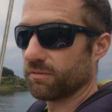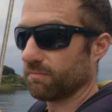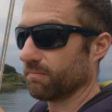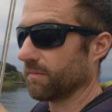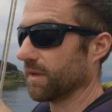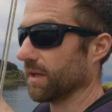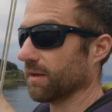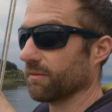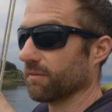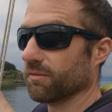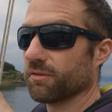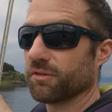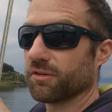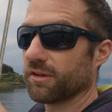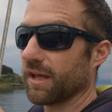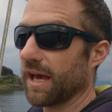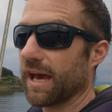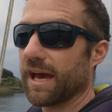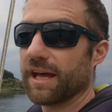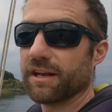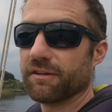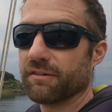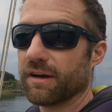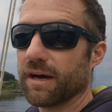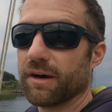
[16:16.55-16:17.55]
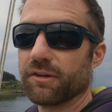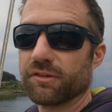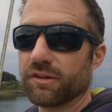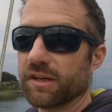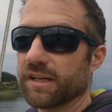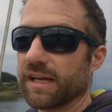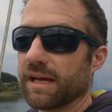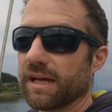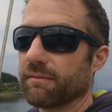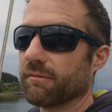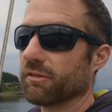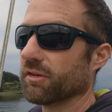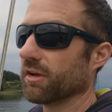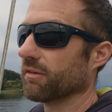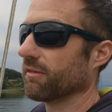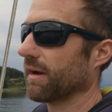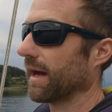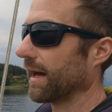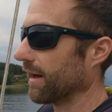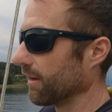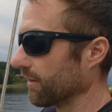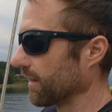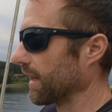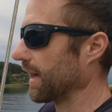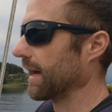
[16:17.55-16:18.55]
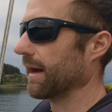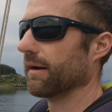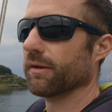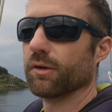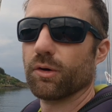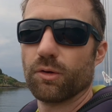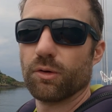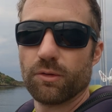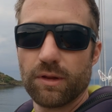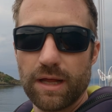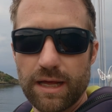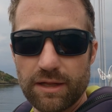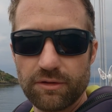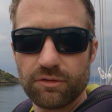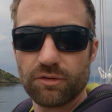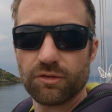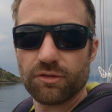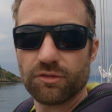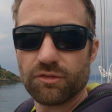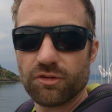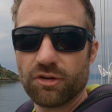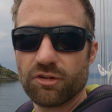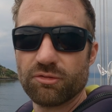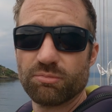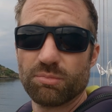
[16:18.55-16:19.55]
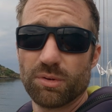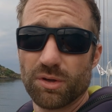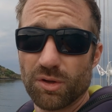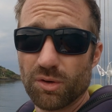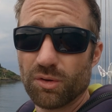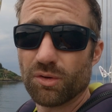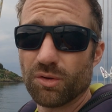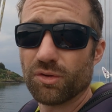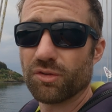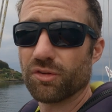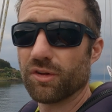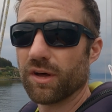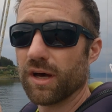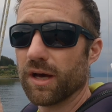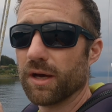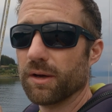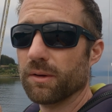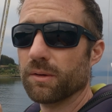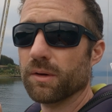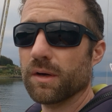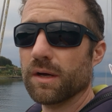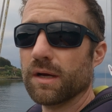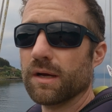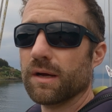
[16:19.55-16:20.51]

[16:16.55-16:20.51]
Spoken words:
you know, scared of how I was going to get myself out of there and all that sort of stuff, but also,